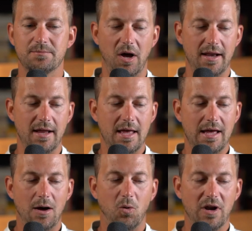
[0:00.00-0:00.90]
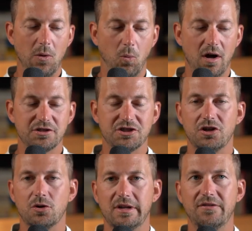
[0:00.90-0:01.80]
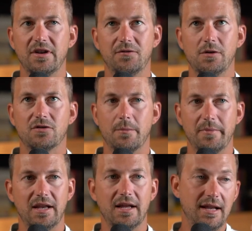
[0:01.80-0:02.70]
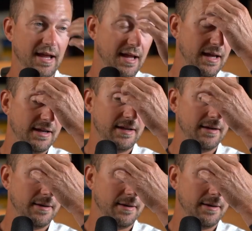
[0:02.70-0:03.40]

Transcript: But what I want you to do, even if you've committed, and